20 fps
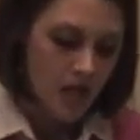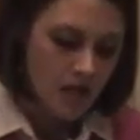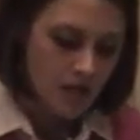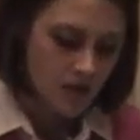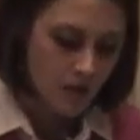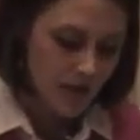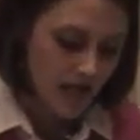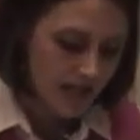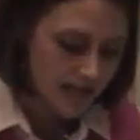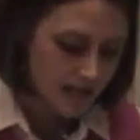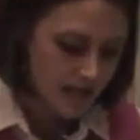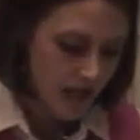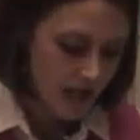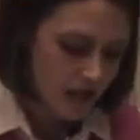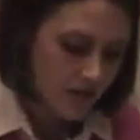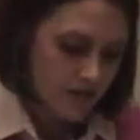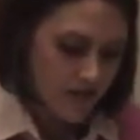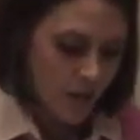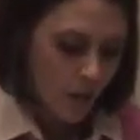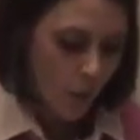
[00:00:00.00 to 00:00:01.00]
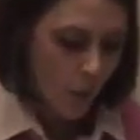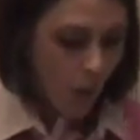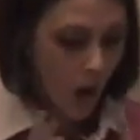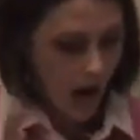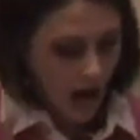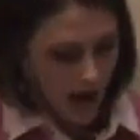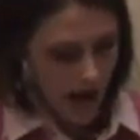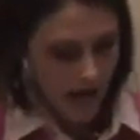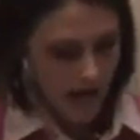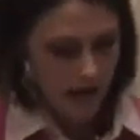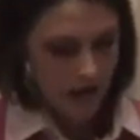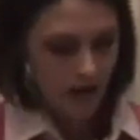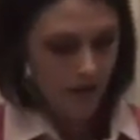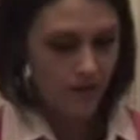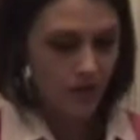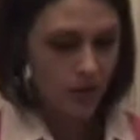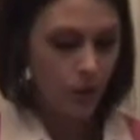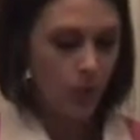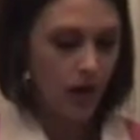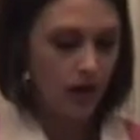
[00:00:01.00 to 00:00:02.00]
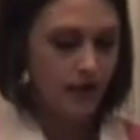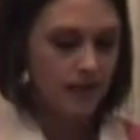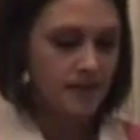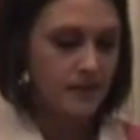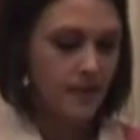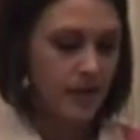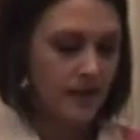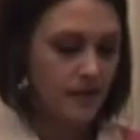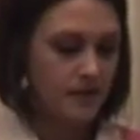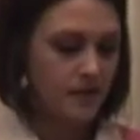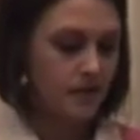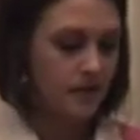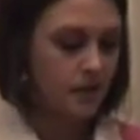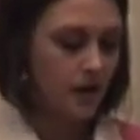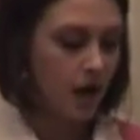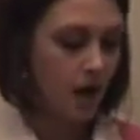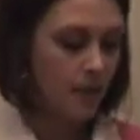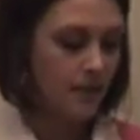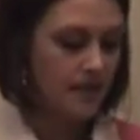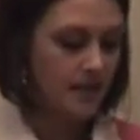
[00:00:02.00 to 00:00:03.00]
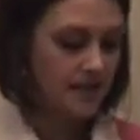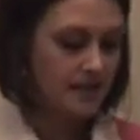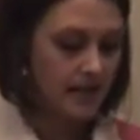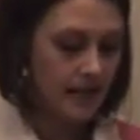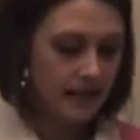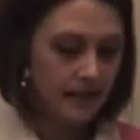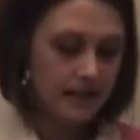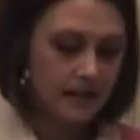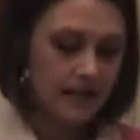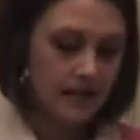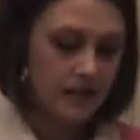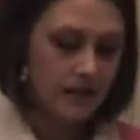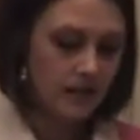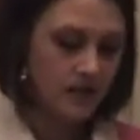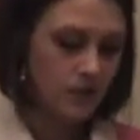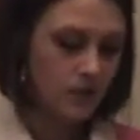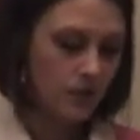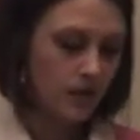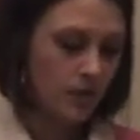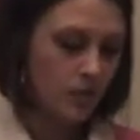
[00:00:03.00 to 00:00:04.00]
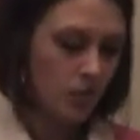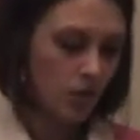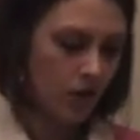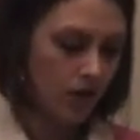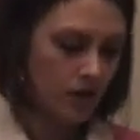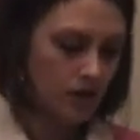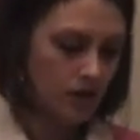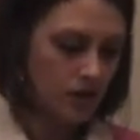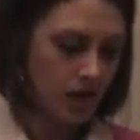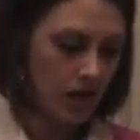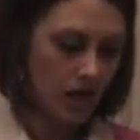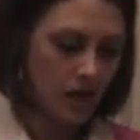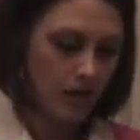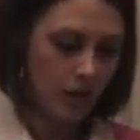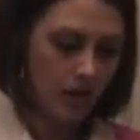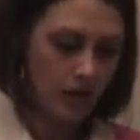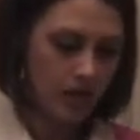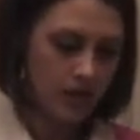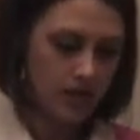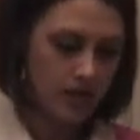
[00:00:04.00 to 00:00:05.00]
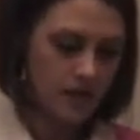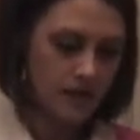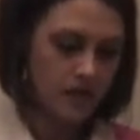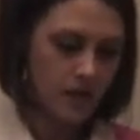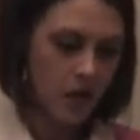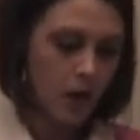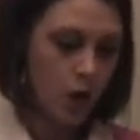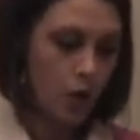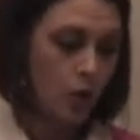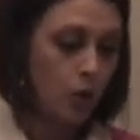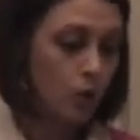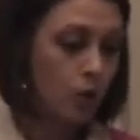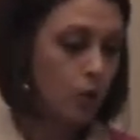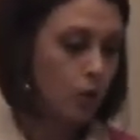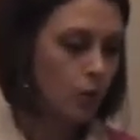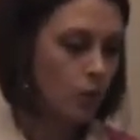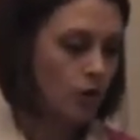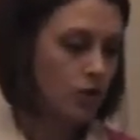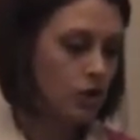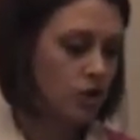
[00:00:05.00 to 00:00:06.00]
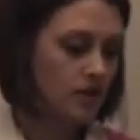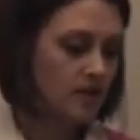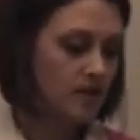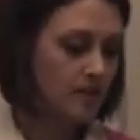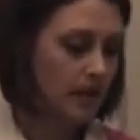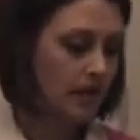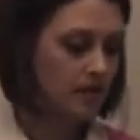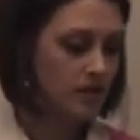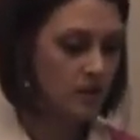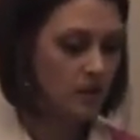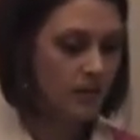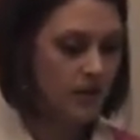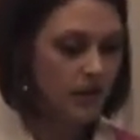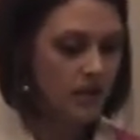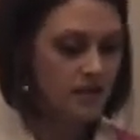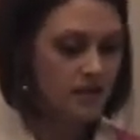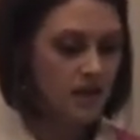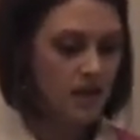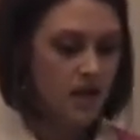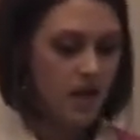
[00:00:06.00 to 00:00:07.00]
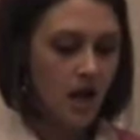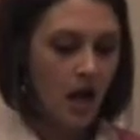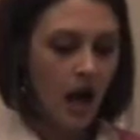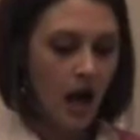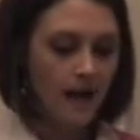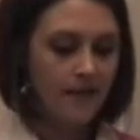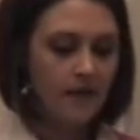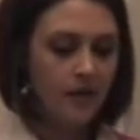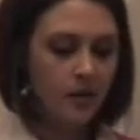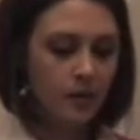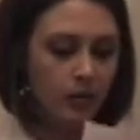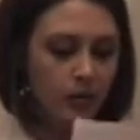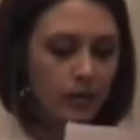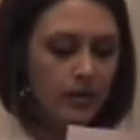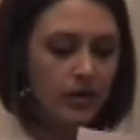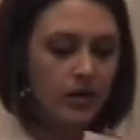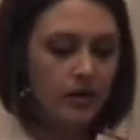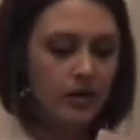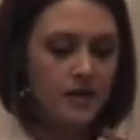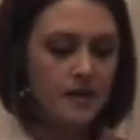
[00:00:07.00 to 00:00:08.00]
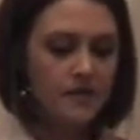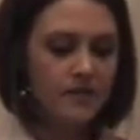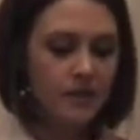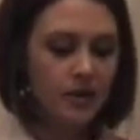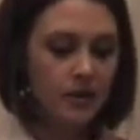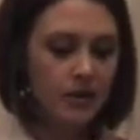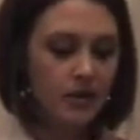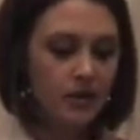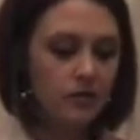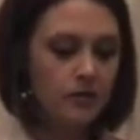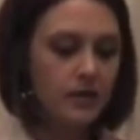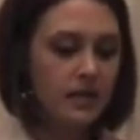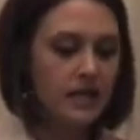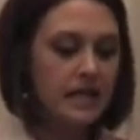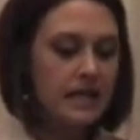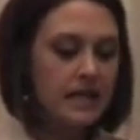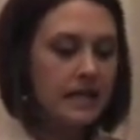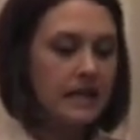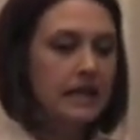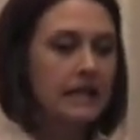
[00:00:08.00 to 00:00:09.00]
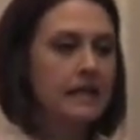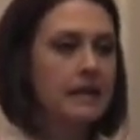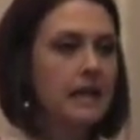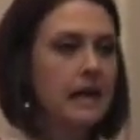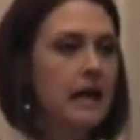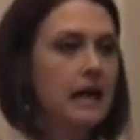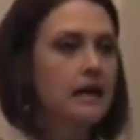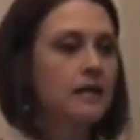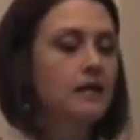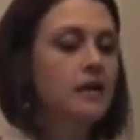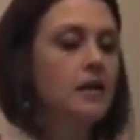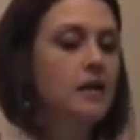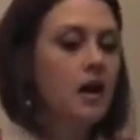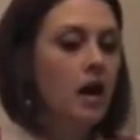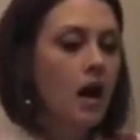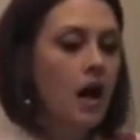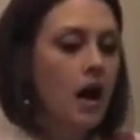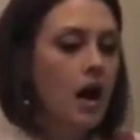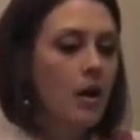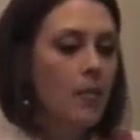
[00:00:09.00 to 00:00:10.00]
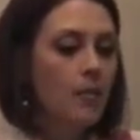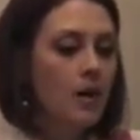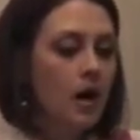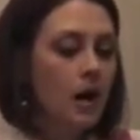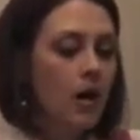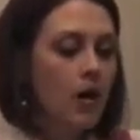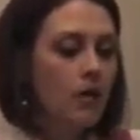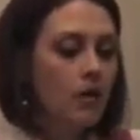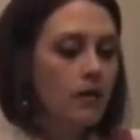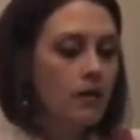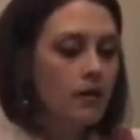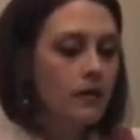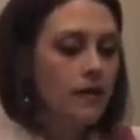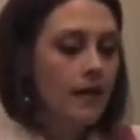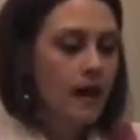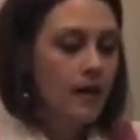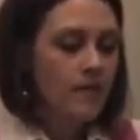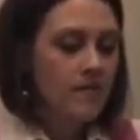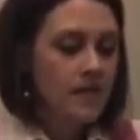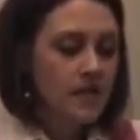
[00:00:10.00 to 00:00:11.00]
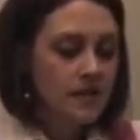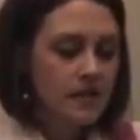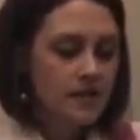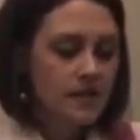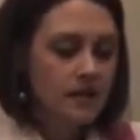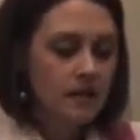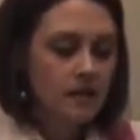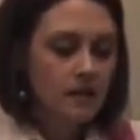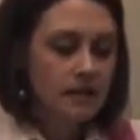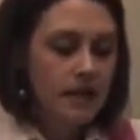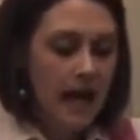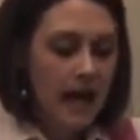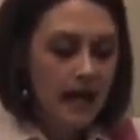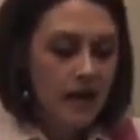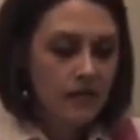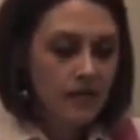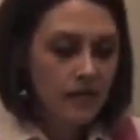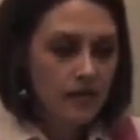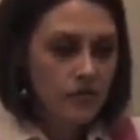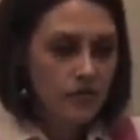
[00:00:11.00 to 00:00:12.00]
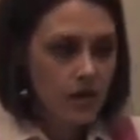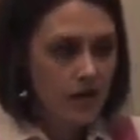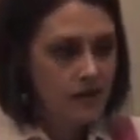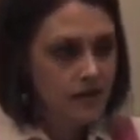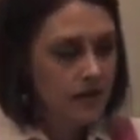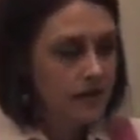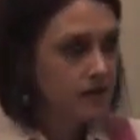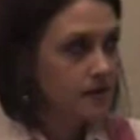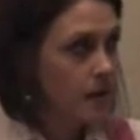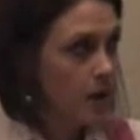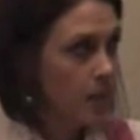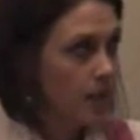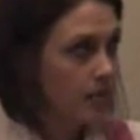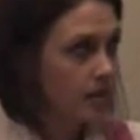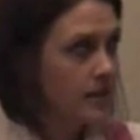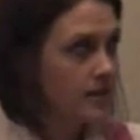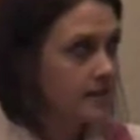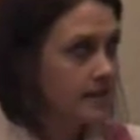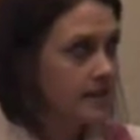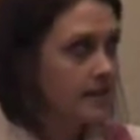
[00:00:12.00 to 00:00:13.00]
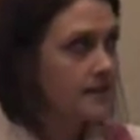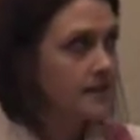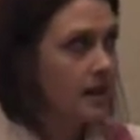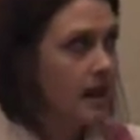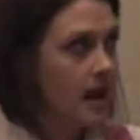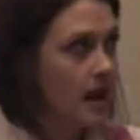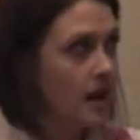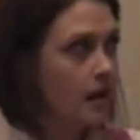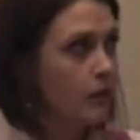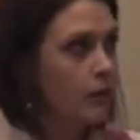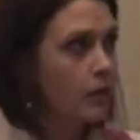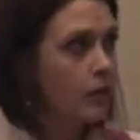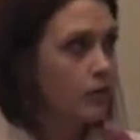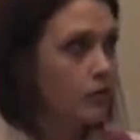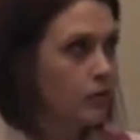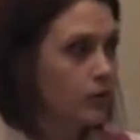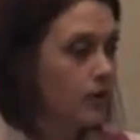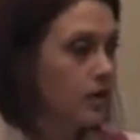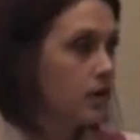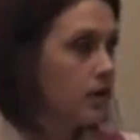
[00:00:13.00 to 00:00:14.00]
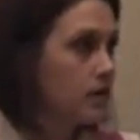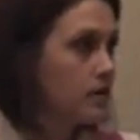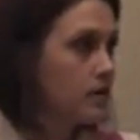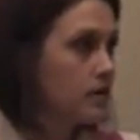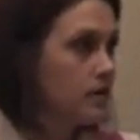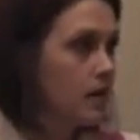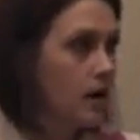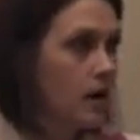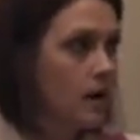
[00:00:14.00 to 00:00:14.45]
So that's kind of the why of you want to sponsor. The second thing that's really important to talk about is who should sponsor, because I think Premier is very unique in that the emphasis in a lot of other direct sales companies is on recruiting,